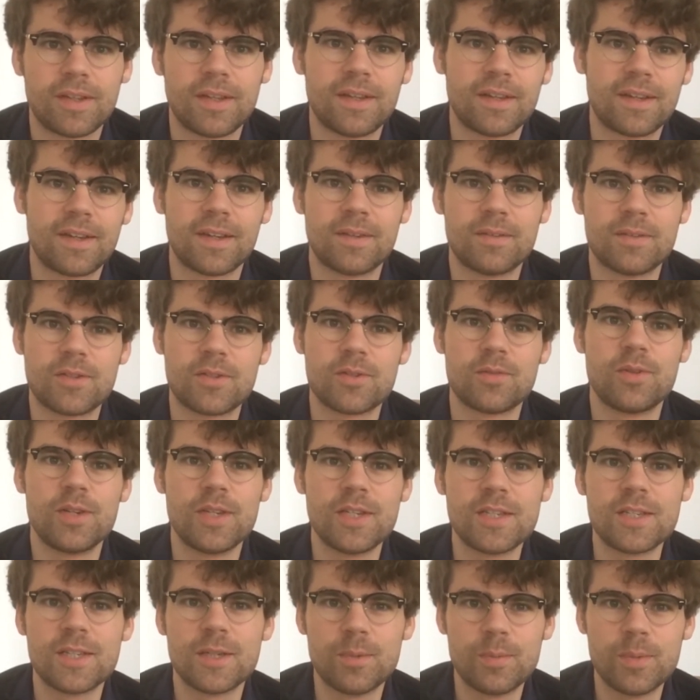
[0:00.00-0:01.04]
can so
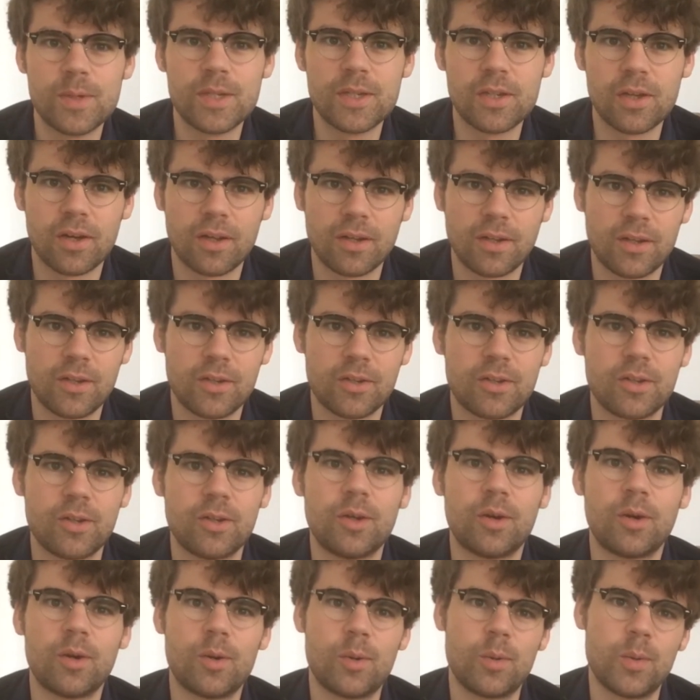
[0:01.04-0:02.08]
easily be done. You can
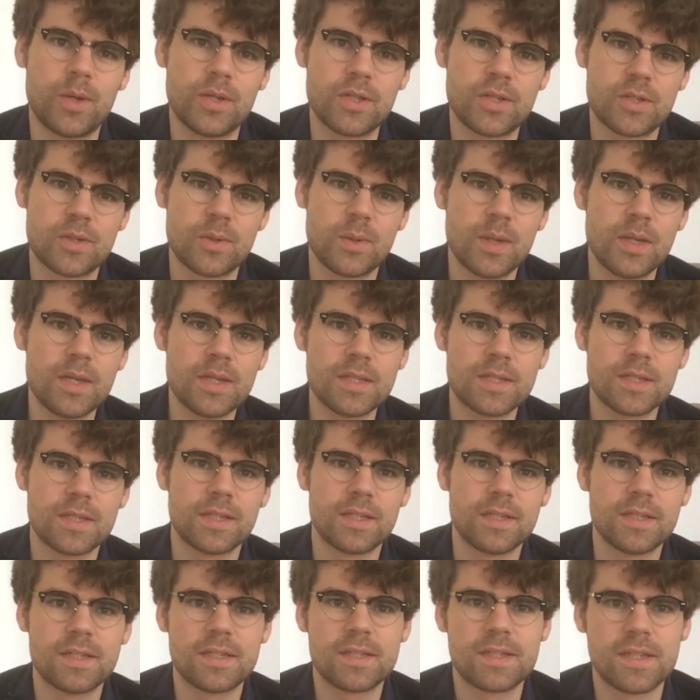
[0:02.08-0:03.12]
always so
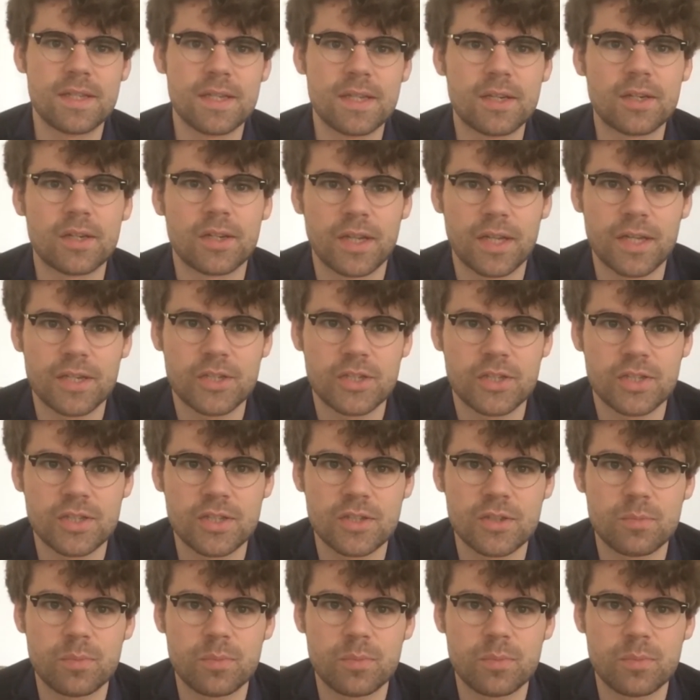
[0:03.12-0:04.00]
easily see connections,